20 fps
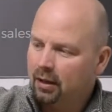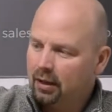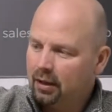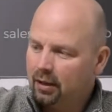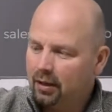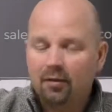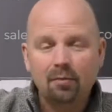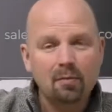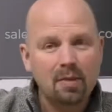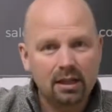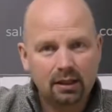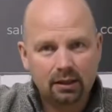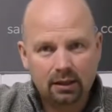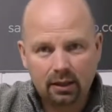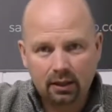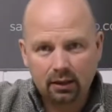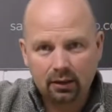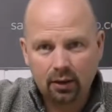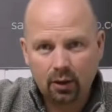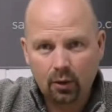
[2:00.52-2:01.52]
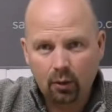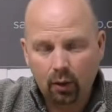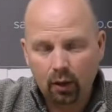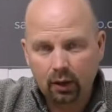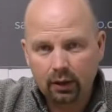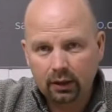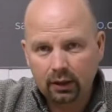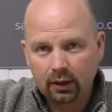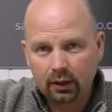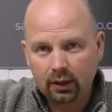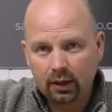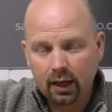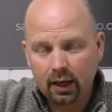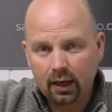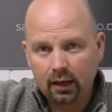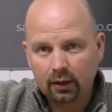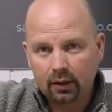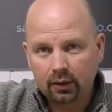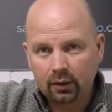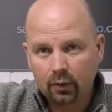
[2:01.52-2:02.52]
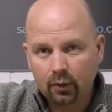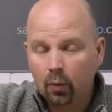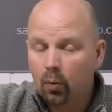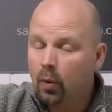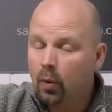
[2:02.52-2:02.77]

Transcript: they've maintained the quality, and